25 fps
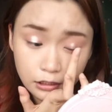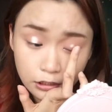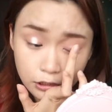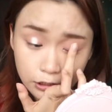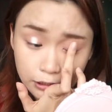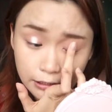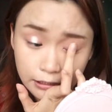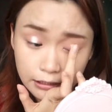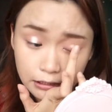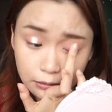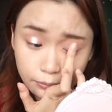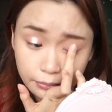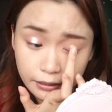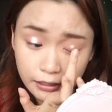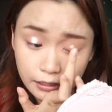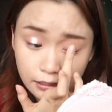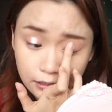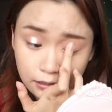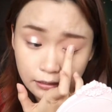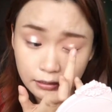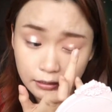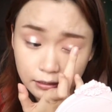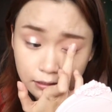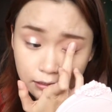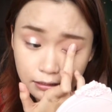just
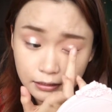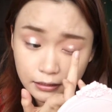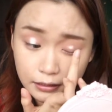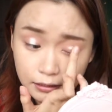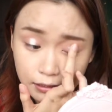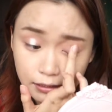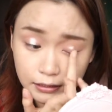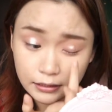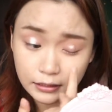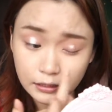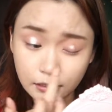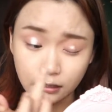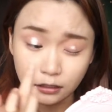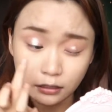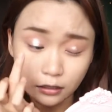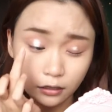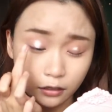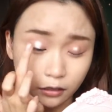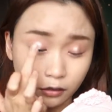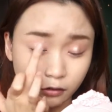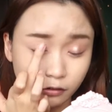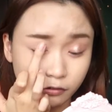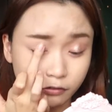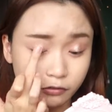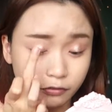because there's a lot
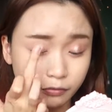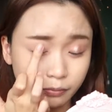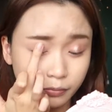of